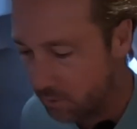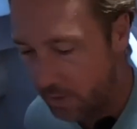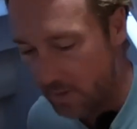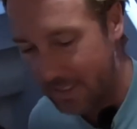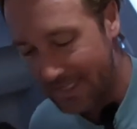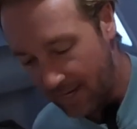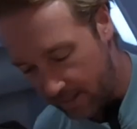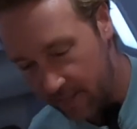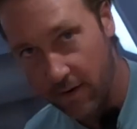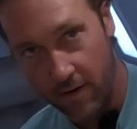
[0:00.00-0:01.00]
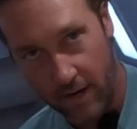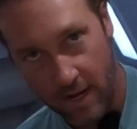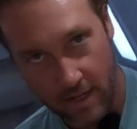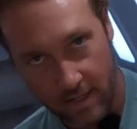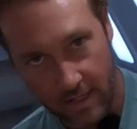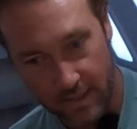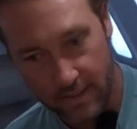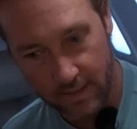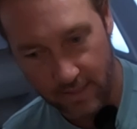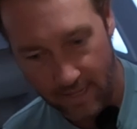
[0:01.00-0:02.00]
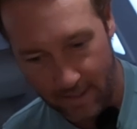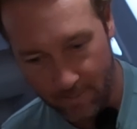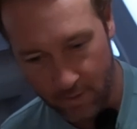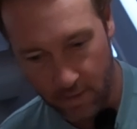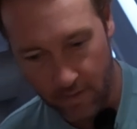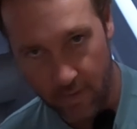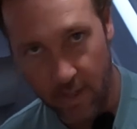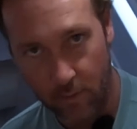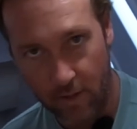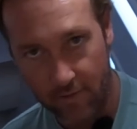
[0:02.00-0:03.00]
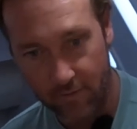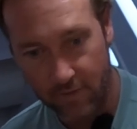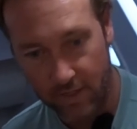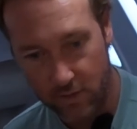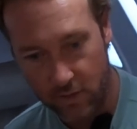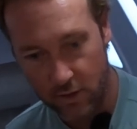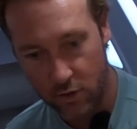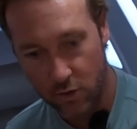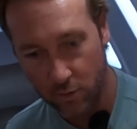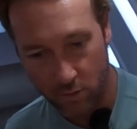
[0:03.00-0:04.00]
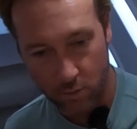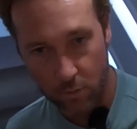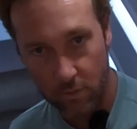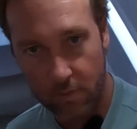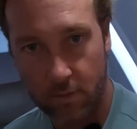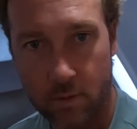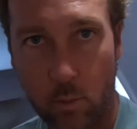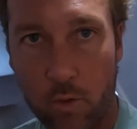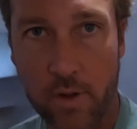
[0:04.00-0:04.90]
this will be our secondary guest cabin, and then I will have Kelsey show you some more